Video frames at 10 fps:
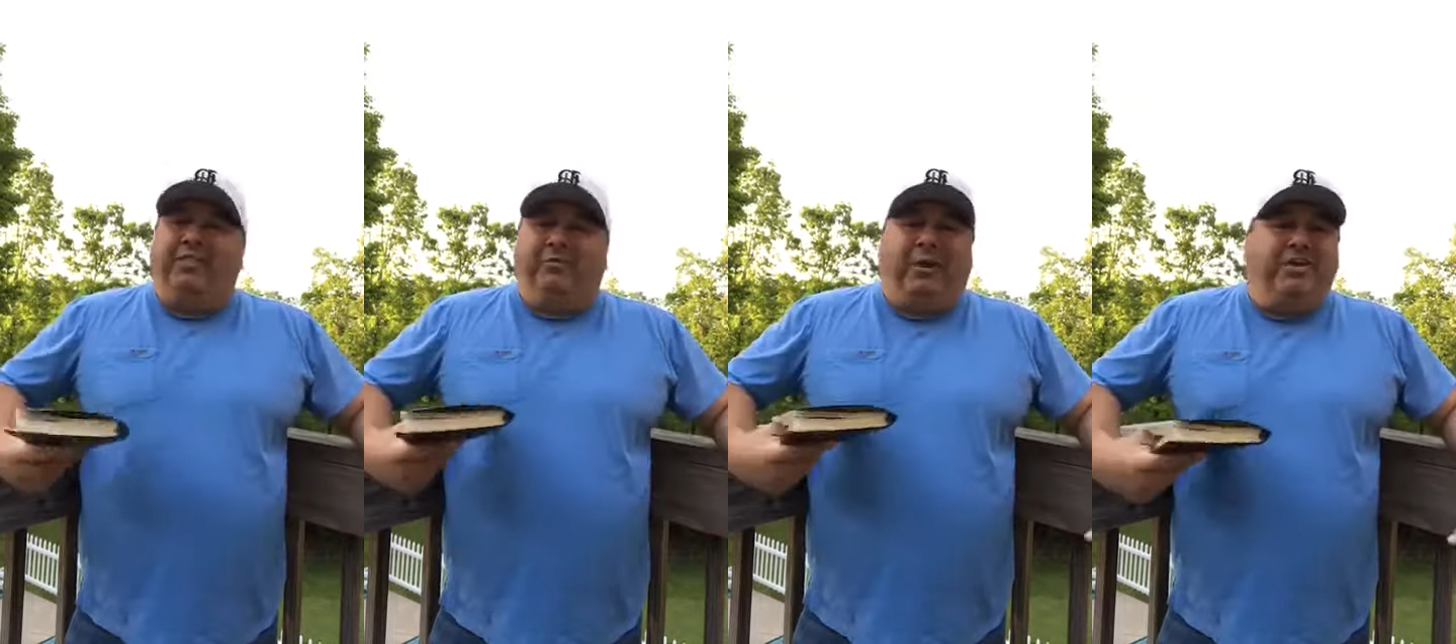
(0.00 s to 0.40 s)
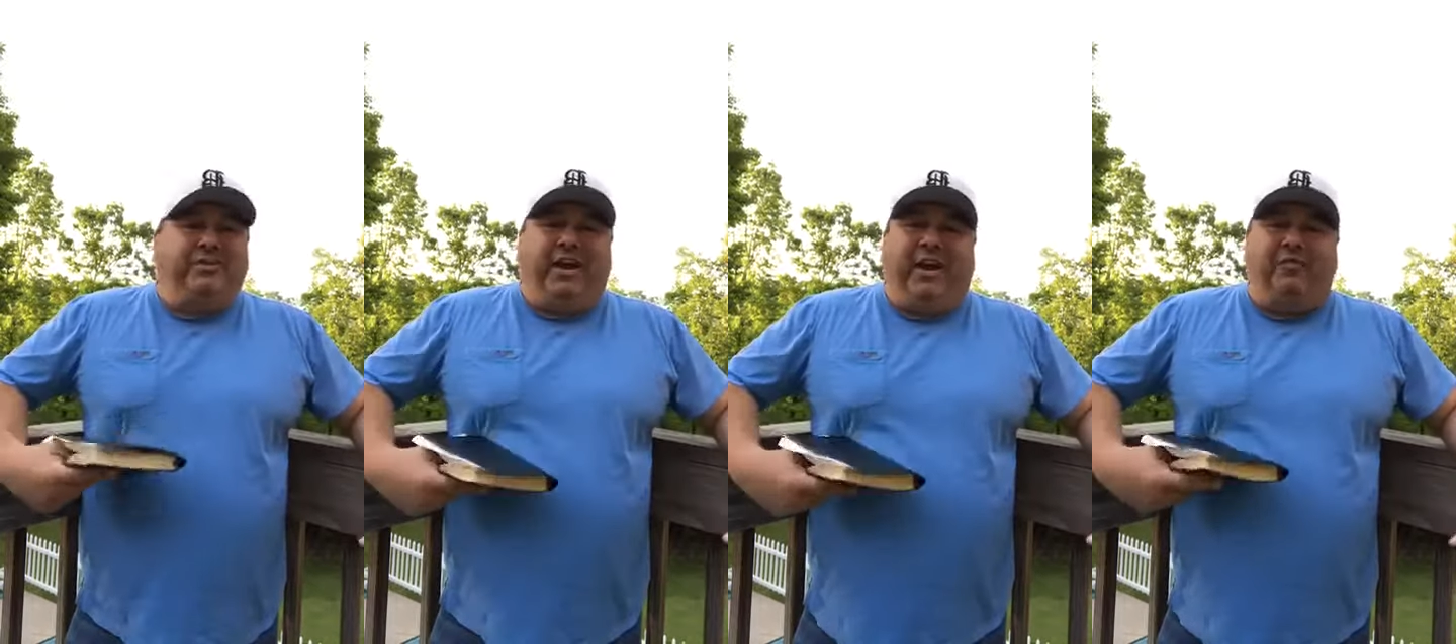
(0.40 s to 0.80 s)
to praise
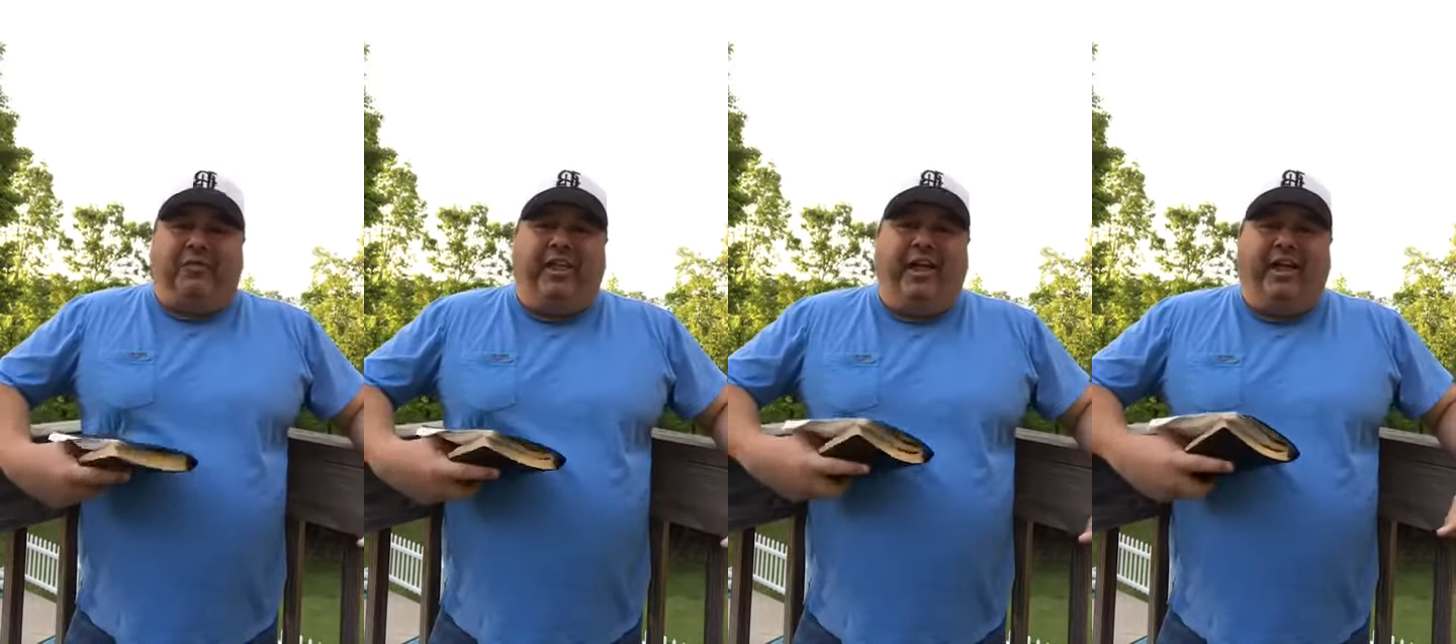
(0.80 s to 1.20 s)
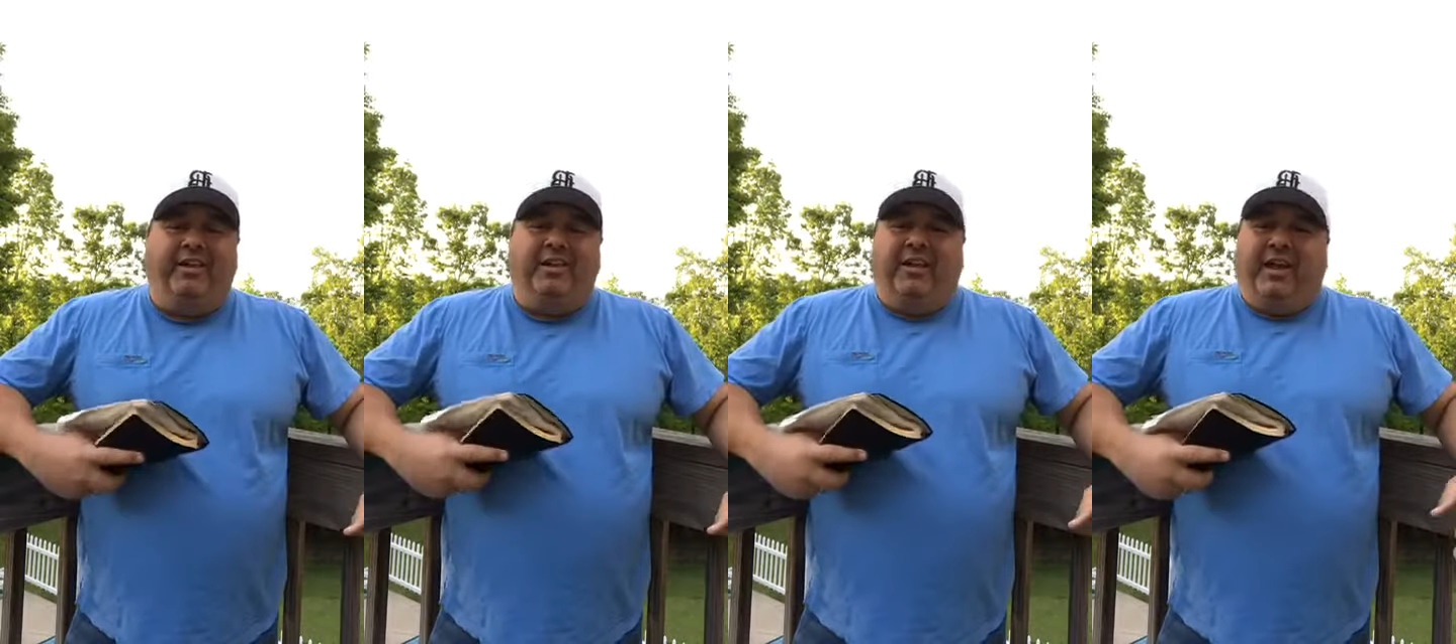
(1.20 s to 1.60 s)
God for that.
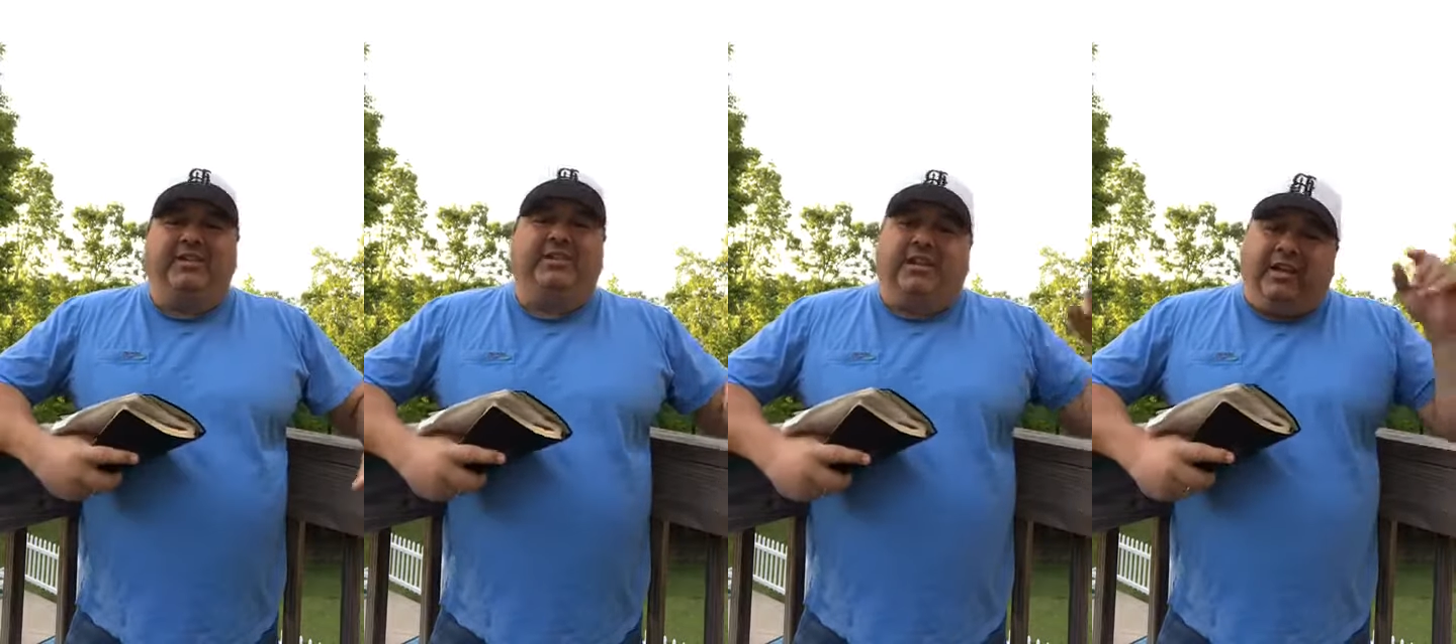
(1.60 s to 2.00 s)
He said,